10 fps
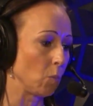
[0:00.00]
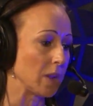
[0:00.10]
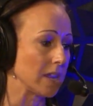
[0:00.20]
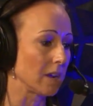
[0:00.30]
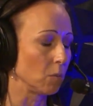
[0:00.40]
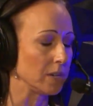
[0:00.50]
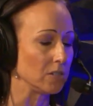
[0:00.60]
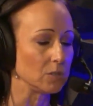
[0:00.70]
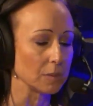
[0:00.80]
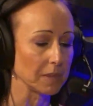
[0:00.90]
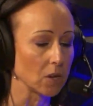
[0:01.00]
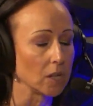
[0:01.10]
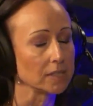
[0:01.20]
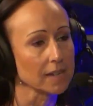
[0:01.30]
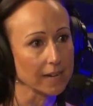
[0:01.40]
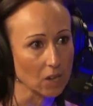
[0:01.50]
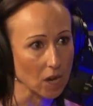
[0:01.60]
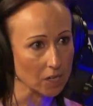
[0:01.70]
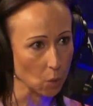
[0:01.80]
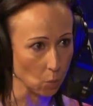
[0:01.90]
we do something called
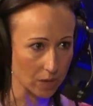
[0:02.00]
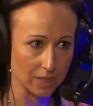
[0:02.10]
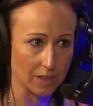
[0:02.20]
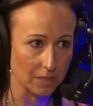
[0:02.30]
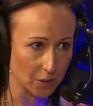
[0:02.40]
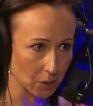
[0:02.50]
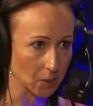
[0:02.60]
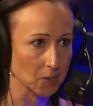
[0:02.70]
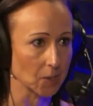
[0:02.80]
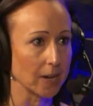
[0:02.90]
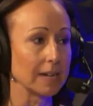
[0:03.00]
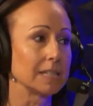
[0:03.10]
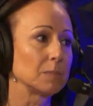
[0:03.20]
dialogue with the hurter, and